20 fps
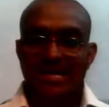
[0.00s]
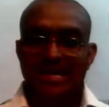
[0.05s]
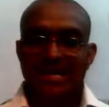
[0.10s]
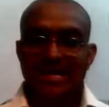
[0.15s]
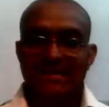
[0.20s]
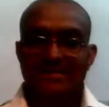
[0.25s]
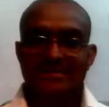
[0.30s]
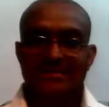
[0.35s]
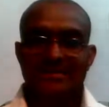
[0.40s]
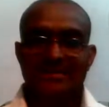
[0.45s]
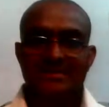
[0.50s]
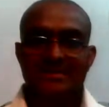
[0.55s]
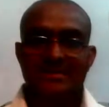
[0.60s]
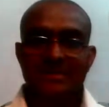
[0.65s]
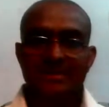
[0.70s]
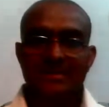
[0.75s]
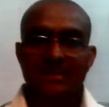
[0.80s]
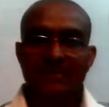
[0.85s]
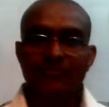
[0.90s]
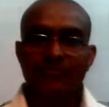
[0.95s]

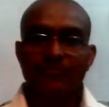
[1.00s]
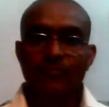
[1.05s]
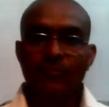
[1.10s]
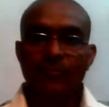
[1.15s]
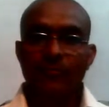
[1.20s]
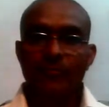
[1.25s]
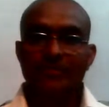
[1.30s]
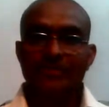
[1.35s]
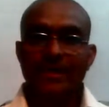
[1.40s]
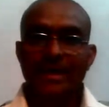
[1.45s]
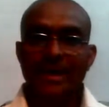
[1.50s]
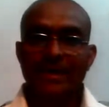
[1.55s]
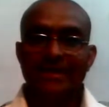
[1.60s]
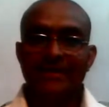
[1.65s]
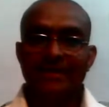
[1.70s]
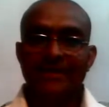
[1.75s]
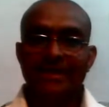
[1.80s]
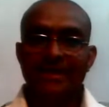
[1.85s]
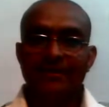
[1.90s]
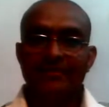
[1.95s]
consisting of more
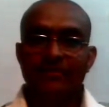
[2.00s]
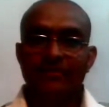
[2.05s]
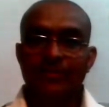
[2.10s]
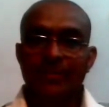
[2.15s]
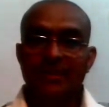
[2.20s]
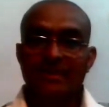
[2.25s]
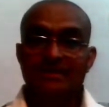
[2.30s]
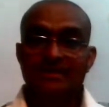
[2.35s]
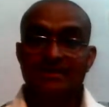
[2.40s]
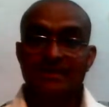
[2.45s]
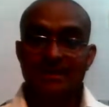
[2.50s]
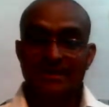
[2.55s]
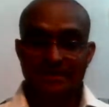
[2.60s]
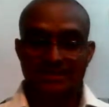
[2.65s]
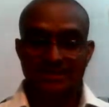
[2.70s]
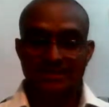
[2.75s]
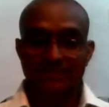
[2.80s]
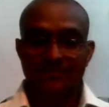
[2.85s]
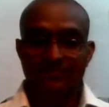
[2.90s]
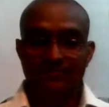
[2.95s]
than 10
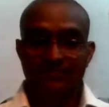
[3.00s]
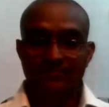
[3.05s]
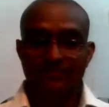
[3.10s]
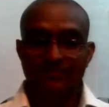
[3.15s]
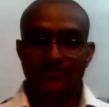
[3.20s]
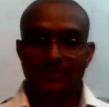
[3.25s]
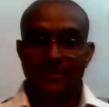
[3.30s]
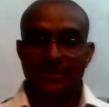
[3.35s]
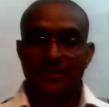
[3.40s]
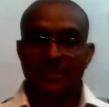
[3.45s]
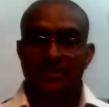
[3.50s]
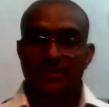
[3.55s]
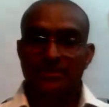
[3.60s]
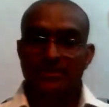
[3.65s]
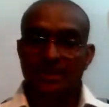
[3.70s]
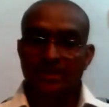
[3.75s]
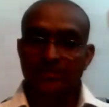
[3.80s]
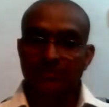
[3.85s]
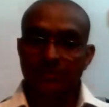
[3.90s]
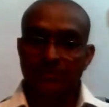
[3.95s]
persons
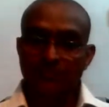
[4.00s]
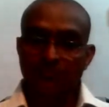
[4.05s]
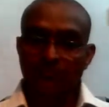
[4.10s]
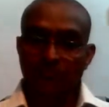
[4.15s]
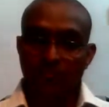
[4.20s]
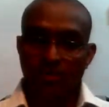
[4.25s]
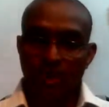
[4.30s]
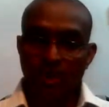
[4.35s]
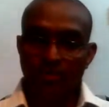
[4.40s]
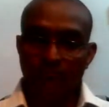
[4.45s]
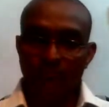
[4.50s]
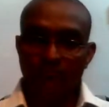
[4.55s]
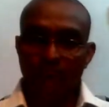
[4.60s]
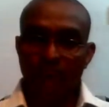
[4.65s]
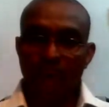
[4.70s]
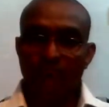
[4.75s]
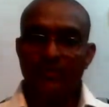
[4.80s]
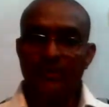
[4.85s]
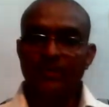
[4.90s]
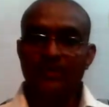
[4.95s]
shall be formed
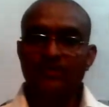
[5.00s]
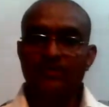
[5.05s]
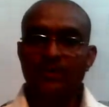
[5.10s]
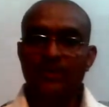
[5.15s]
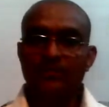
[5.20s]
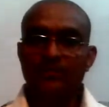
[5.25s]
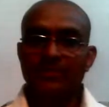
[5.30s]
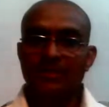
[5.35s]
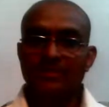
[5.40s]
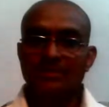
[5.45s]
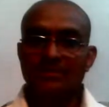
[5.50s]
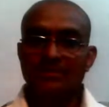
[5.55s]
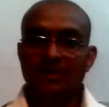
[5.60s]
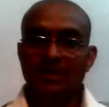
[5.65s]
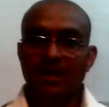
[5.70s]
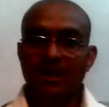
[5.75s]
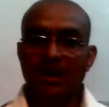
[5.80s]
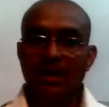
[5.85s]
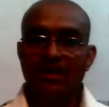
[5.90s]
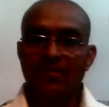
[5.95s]
for the purpose
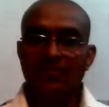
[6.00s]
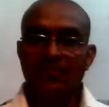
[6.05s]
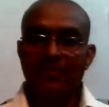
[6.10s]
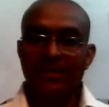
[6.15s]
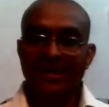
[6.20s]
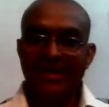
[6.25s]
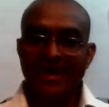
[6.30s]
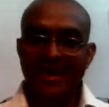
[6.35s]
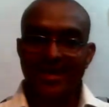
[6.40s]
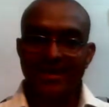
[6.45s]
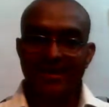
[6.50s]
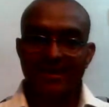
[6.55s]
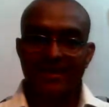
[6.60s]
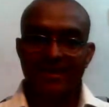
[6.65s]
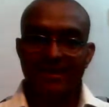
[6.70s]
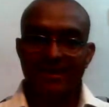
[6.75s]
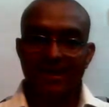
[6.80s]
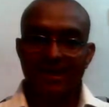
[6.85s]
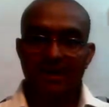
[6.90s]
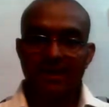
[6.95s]
of
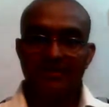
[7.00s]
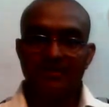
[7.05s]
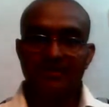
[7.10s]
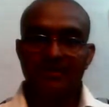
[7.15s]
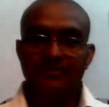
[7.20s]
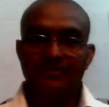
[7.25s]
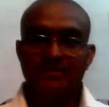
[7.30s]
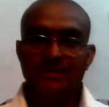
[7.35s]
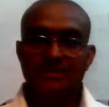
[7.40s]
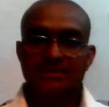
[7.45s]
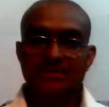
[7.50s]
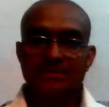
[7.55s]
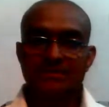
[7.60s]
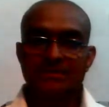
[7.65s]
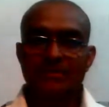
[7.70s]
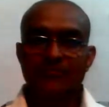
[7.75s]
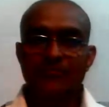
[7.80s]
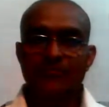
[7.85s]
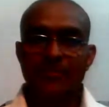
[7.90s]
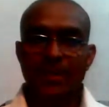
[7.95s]
carrying on the
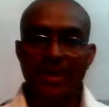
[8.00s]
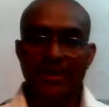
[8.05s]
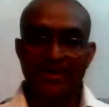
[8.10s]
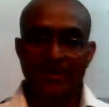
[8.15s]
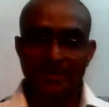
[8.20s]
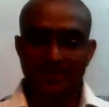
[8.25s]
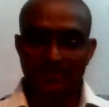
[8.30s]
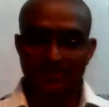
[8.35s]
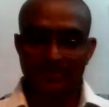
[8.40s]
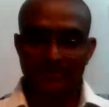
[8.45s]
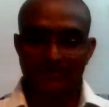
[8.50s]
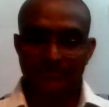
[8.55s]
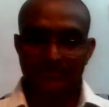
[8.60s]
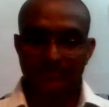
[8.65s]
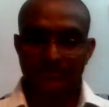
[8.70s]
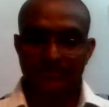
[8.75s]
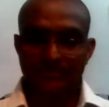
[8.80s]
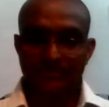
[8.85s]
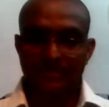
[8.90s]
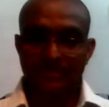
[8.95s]
business of banking
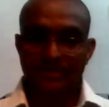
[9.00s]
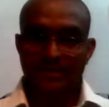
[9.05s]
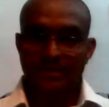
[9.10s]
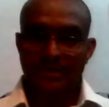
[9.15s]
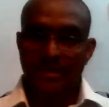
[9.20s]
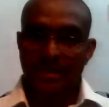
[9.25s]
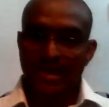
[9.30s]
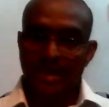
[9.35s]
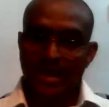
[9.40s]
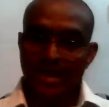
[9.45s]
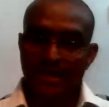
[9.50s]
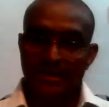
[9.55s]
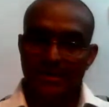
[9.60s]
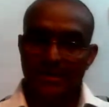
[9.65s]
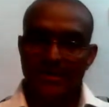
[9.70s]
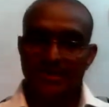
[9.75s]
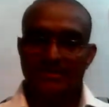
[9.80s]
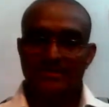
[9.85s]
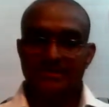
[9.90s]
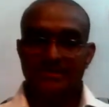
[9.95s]

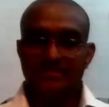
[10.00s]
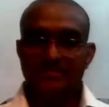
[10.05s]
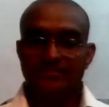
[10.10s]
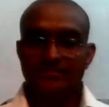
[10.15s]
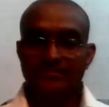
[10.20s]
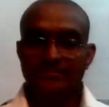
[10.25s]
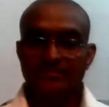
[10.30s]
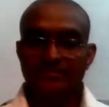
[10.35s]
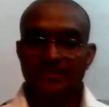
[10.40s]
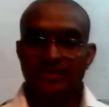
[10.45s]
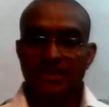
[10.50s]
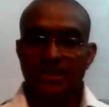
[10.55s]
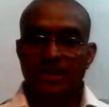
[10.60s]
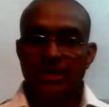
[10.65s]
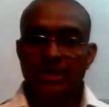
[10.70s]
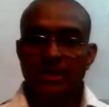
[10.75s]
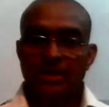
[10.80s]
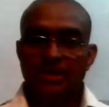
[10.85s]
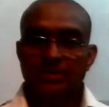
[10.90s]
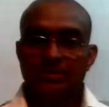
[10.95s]
unless
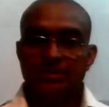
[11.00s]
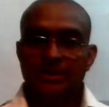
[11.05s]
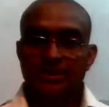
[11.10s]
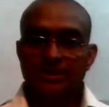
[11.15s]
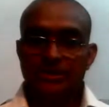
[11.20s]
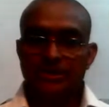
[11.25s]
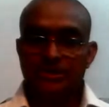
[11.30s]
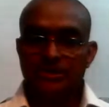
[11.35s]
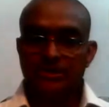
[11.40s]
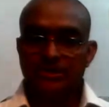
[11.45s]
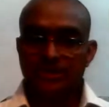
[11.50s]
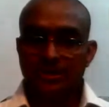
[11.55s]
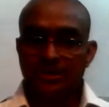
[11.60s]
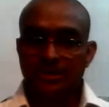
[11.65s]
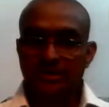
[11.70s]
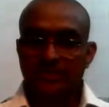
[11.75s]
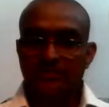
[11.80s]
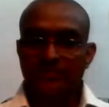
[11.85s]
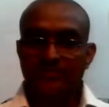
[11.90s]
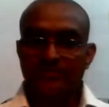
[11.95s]
it is
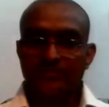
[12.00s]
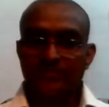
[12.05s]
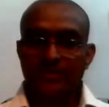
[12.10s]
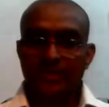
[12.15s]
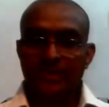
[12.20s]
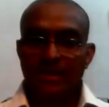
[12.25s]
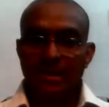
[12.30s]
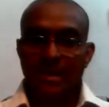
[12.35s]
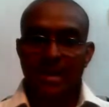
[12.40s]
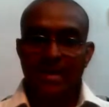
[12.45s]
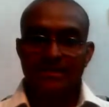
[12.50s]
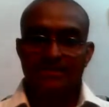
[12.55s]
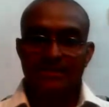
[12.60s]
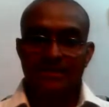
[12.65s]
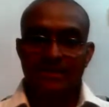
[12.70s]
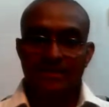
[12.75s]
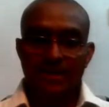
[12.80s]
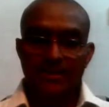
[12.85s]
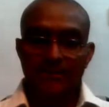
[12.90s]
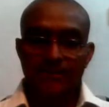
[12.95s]
registered as a
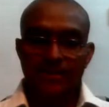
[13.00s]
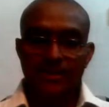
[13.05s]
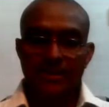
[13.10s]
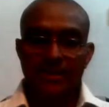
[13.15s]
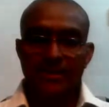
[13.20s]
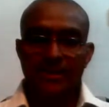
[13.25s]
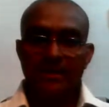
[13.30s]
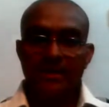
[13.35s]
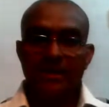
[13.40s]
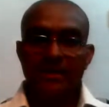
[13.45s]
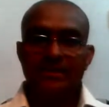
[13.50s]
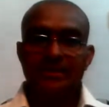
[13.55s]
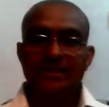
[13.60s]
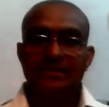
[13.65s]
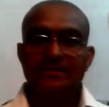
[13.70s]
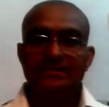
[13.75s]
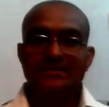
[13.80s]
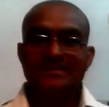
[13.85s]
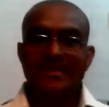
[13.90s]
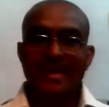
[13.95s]
company under
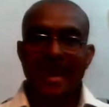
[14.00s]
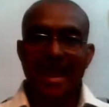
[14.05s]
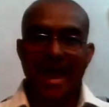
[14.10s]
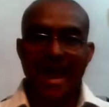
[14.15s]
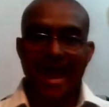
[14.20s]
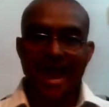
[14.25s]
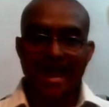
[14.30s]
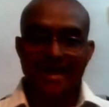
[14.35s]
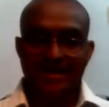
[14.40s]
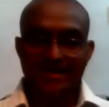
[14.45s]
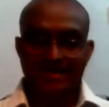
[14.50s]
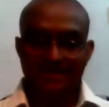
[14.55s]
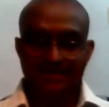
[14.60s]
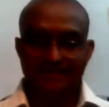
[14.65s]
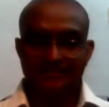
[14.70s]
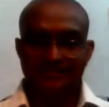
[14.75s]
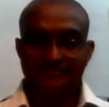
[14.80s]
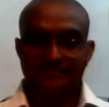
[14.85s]
this Act